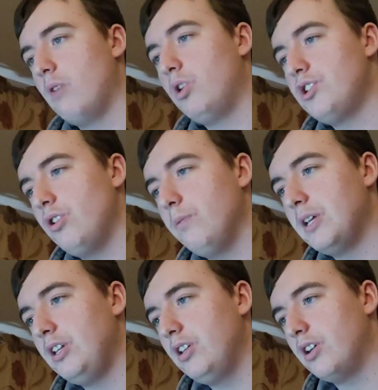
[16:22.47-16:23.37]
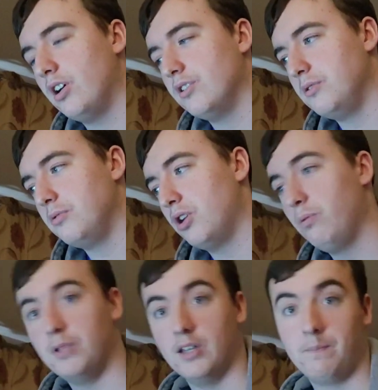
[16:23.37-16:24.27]
What's your opinion on
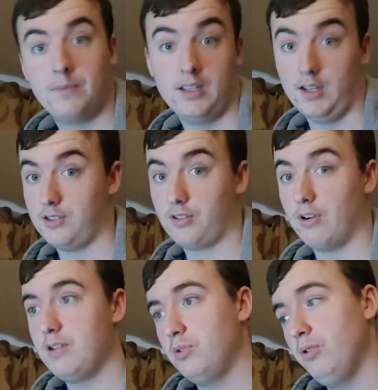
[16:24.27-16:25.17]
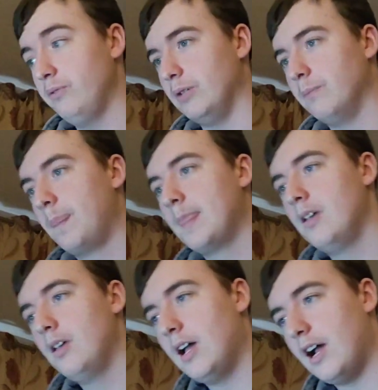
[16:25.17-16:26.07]
Zootopia? It's a great movie.
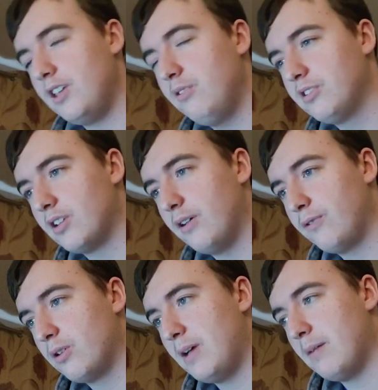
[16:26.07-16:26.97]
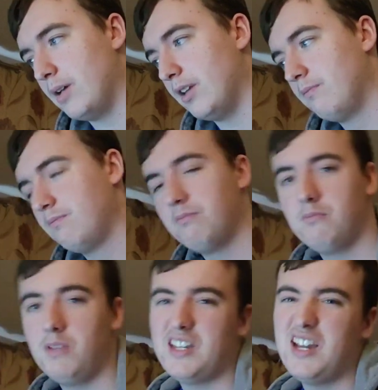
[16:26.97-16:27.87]
Are you excited for the Batman?
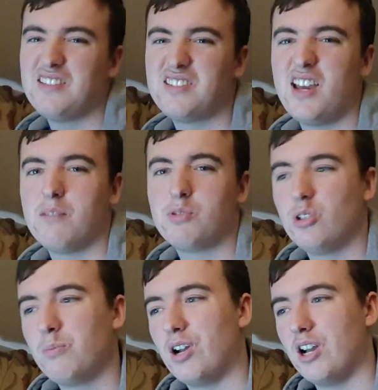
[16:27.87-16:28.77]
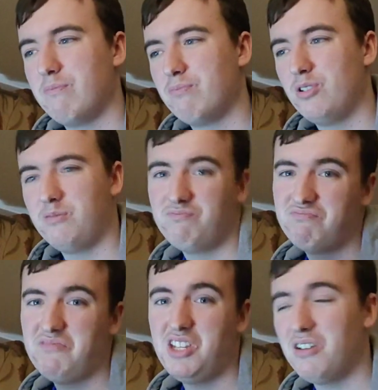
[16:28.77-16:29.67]
I can't say I'm super hyped, but
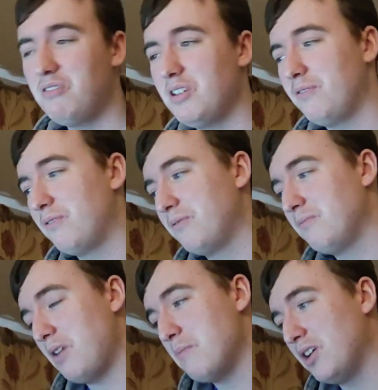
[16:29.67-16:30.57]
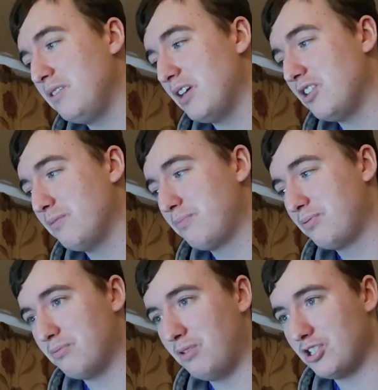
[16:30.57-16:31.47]
if I might end up
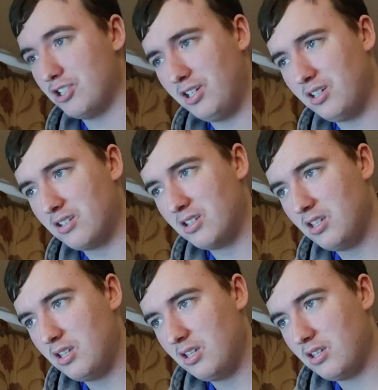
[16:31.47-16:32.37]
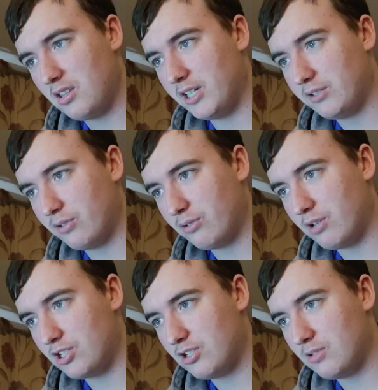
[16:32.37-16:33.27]
watching it. Thanks for the
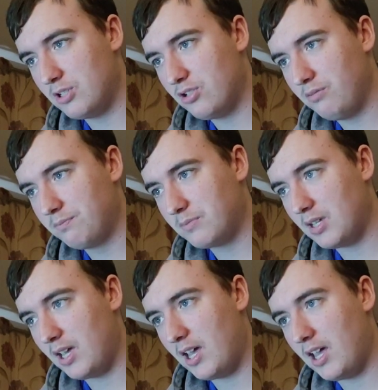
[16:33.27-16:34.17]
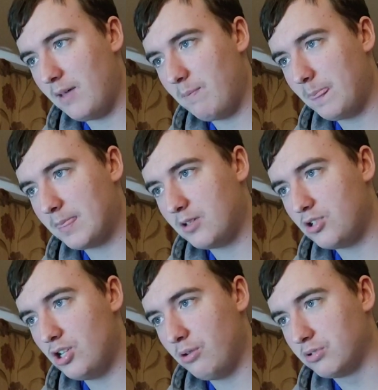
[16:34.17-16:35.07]
questions, Mitchell.
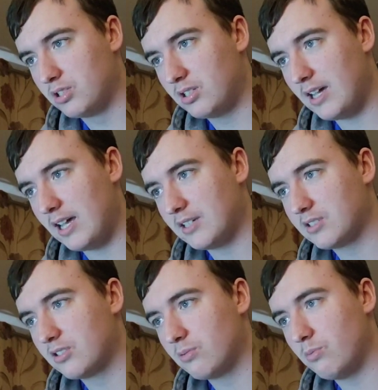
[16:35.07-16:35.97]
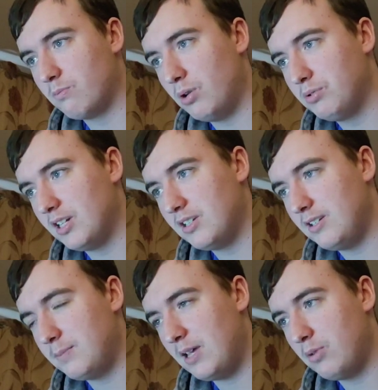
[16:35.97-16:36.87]
Jose asks, most
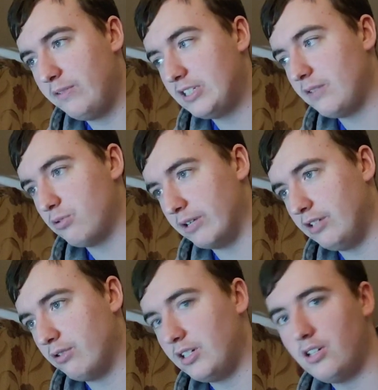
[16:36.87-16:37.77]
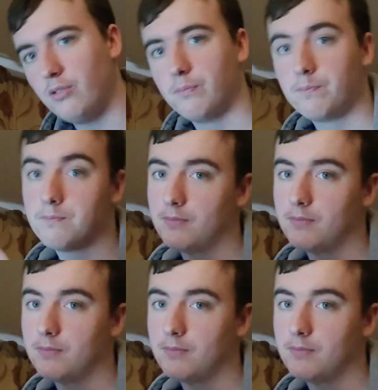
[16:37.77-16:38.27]
anticipated movies of 2022.